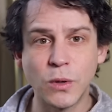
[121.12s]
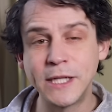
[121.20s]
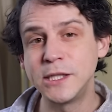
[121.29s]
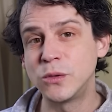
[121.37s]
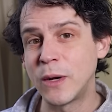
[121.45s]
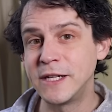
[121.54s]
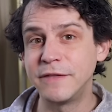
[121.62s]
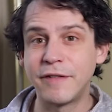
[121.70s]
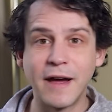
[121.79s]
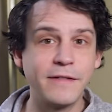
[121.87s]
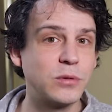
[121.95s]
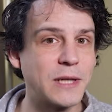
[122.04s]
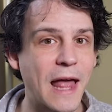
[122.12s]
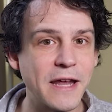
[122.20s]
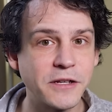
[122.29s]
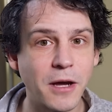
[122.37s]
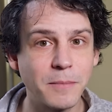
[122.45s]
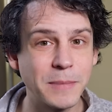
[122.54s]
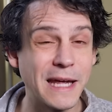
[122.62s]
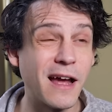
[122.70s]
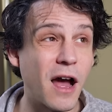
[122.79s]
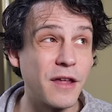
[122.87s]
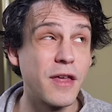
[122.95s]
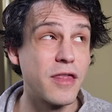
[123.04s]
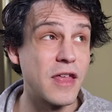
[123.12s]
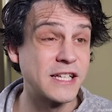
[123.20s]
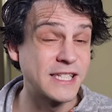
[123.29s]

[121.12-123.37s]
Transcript: 2025 will end up being either the